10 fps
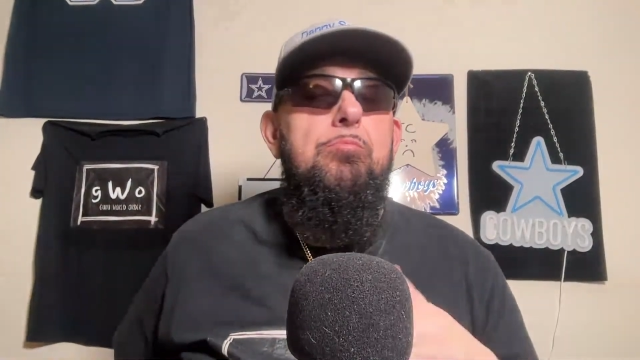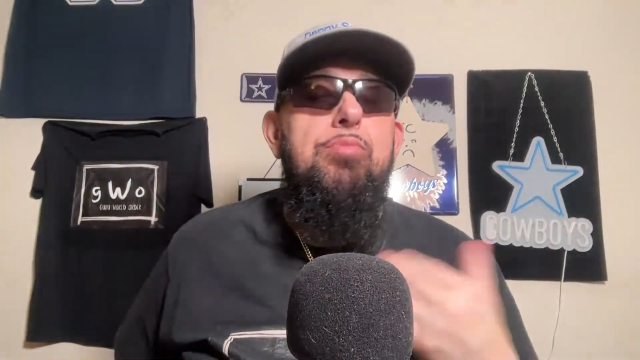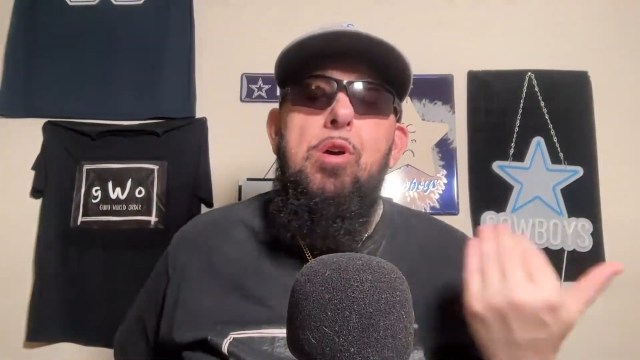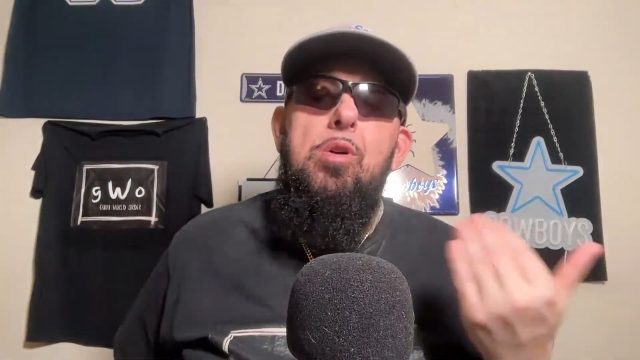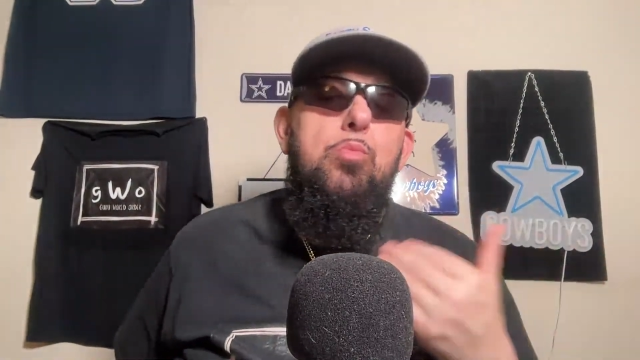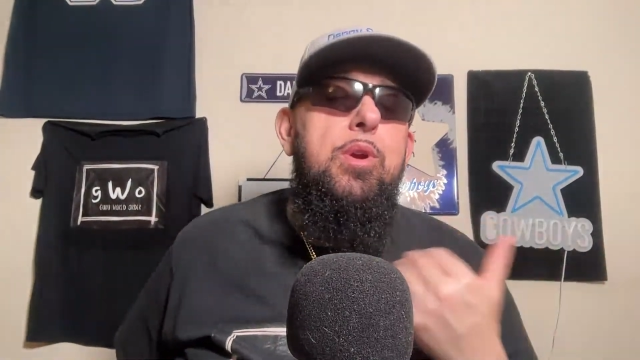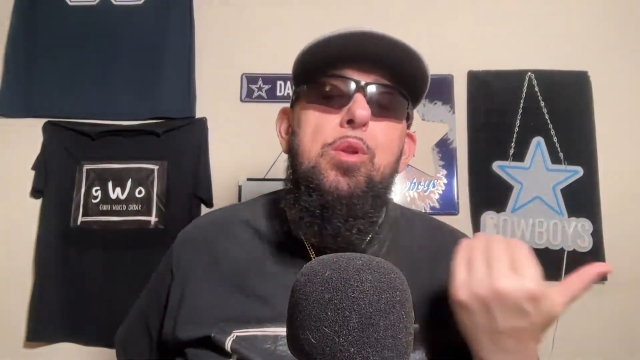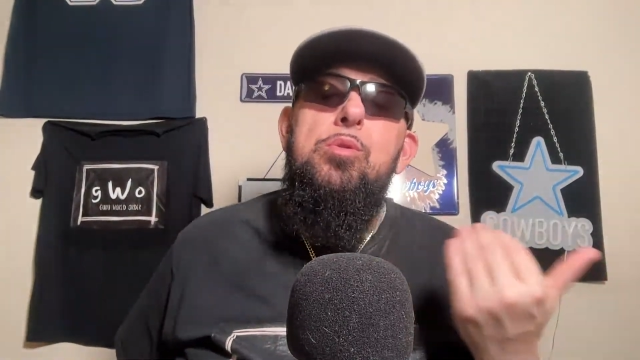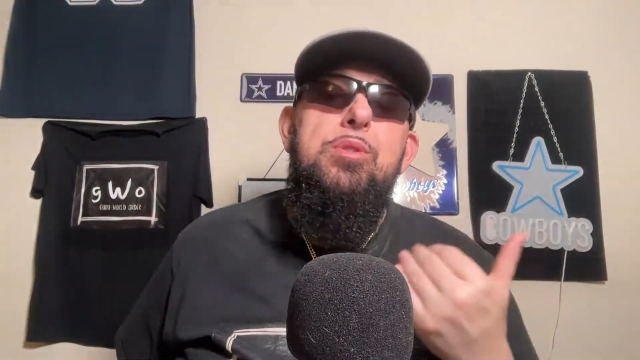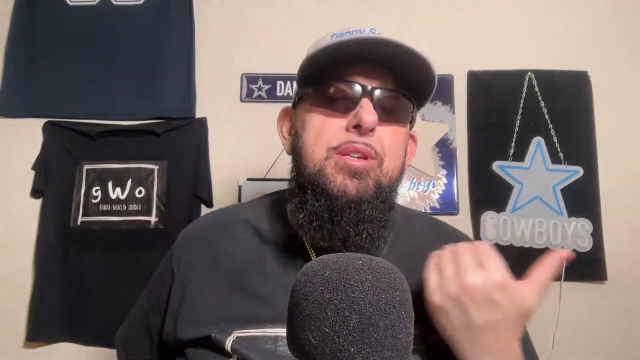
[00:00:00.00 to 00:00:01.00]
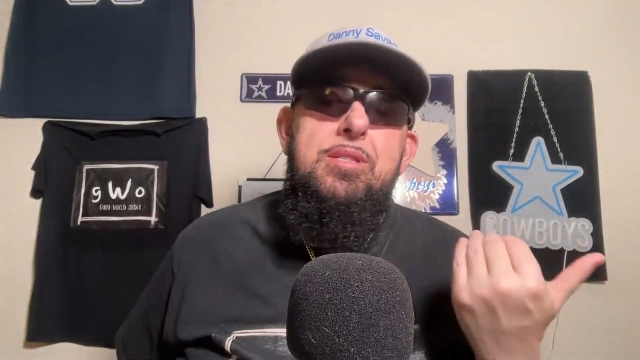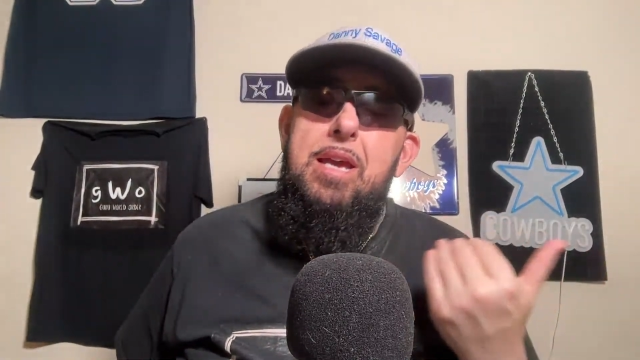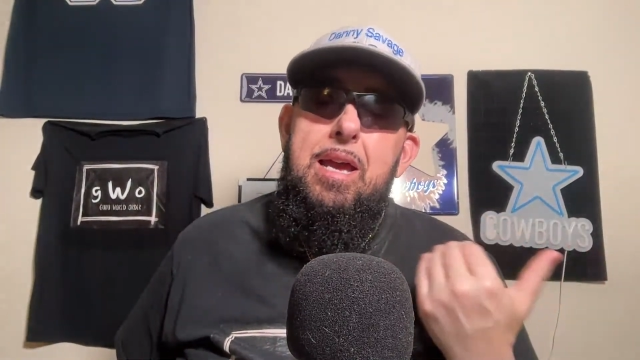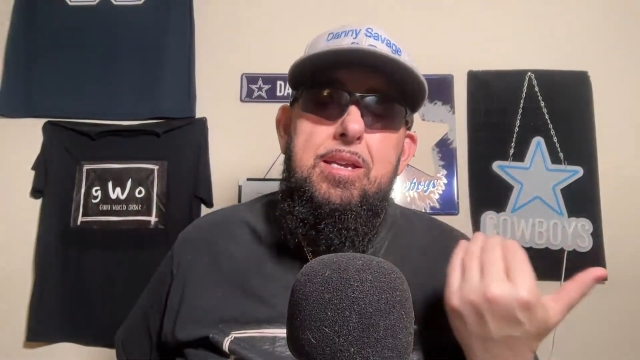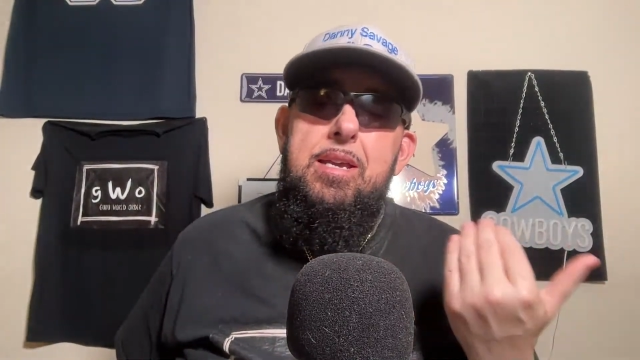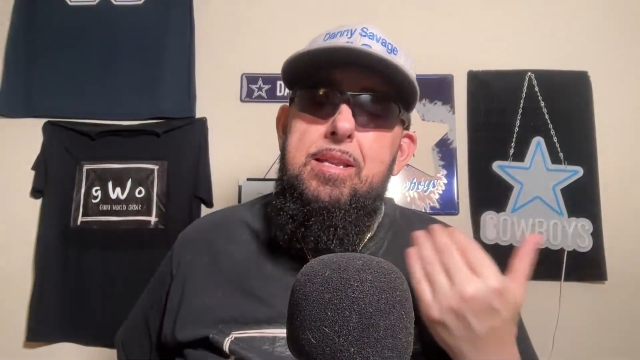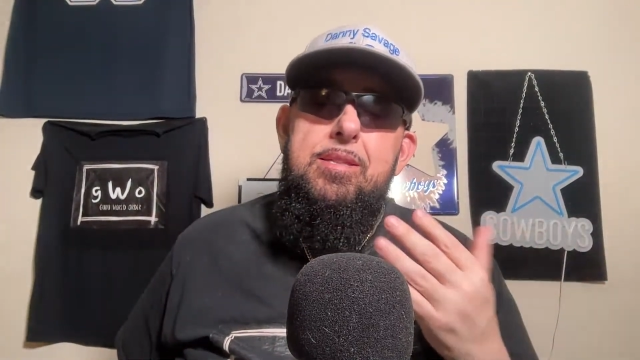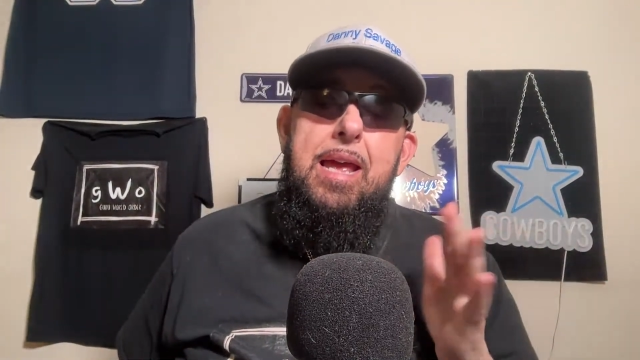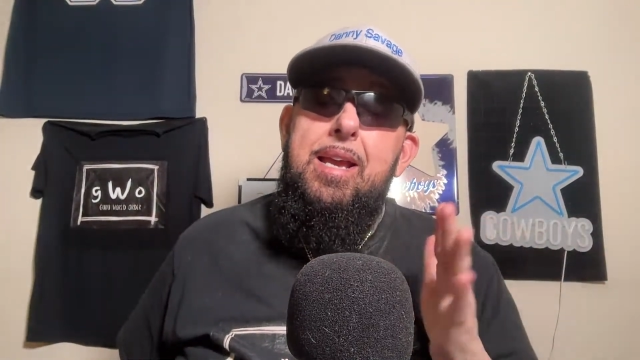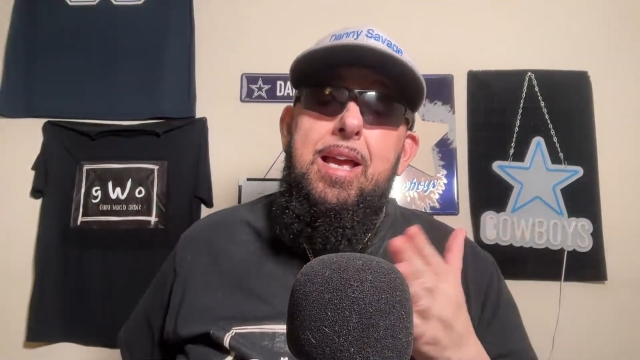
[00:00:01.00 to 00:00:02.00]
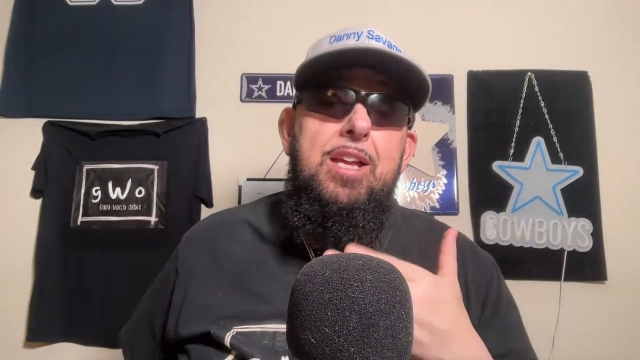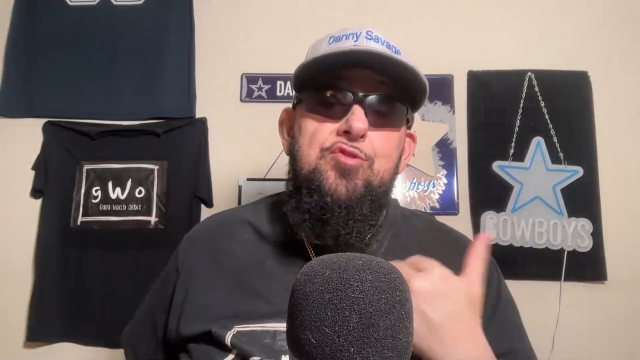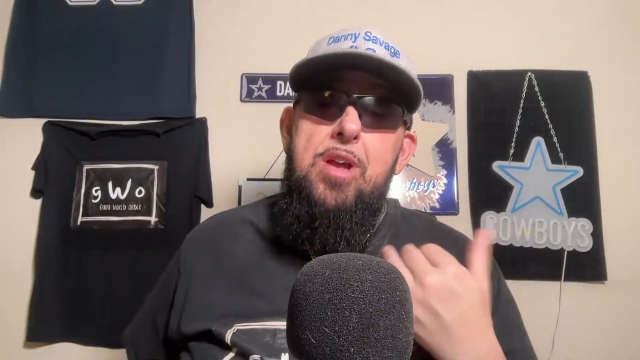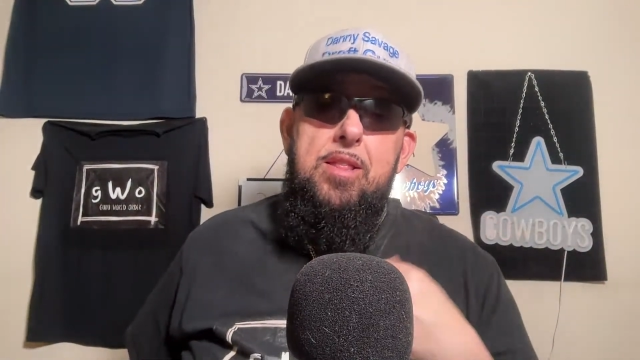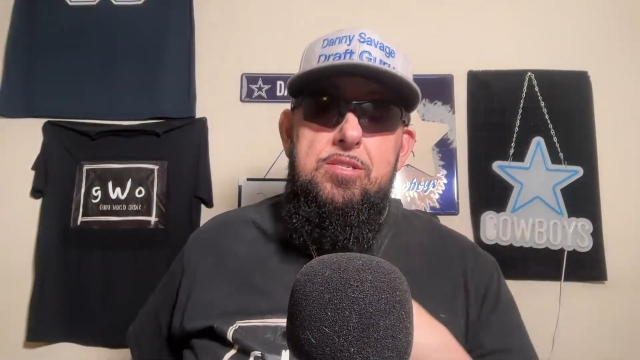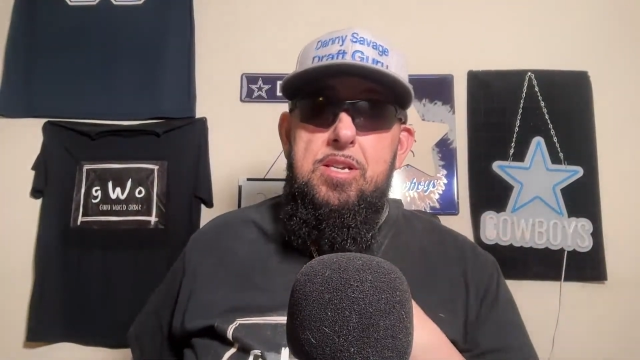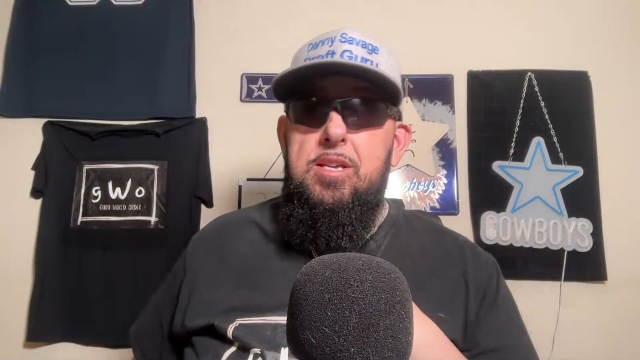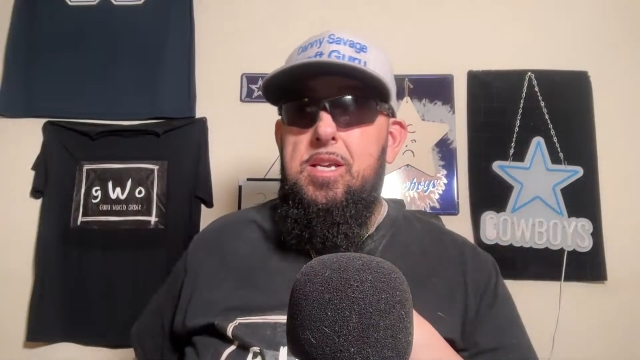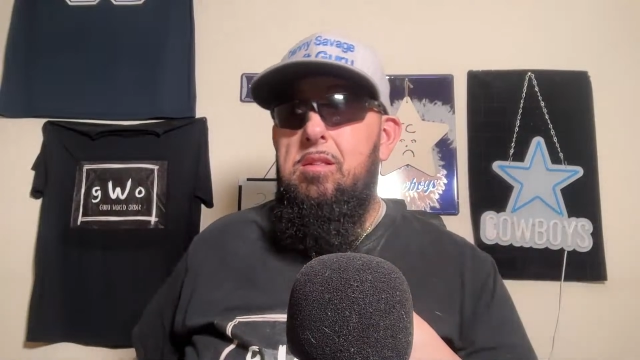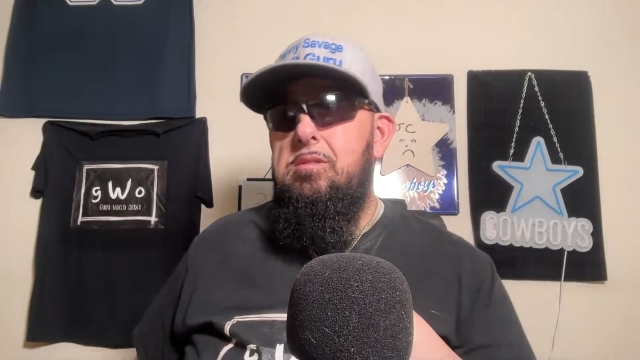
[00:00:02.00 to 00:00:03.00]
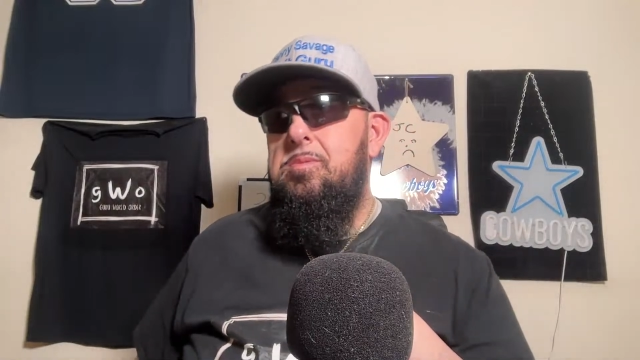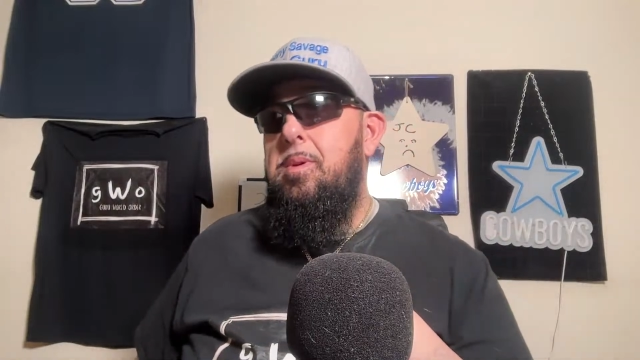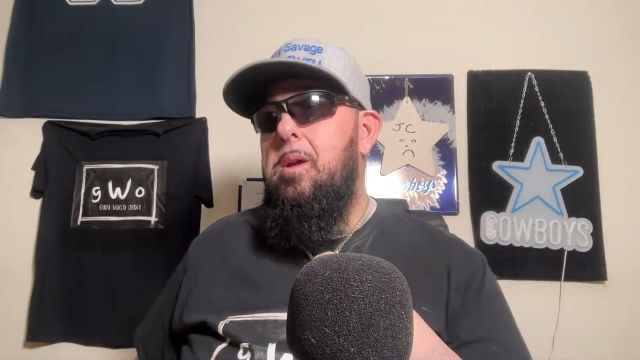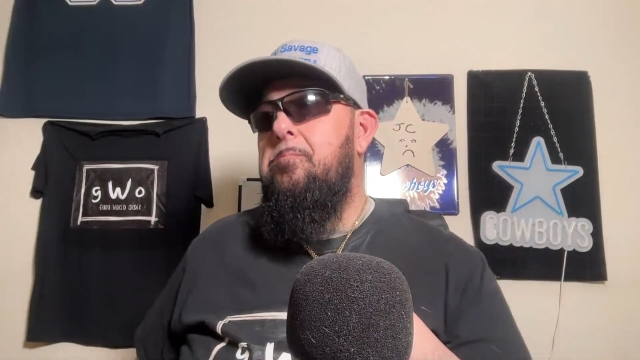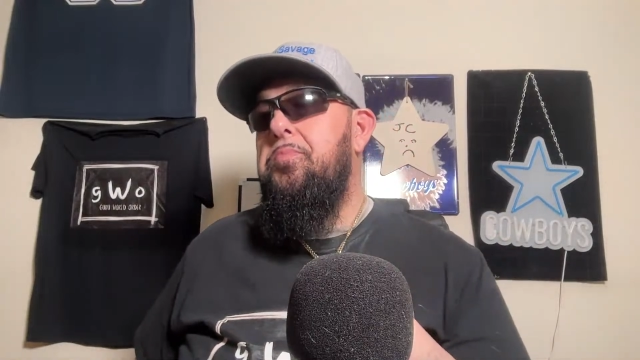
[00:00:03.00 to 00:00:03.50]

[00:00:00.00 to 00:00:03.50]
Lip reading: Bro, we don't need Dak, and that contract is gonna kill us, man.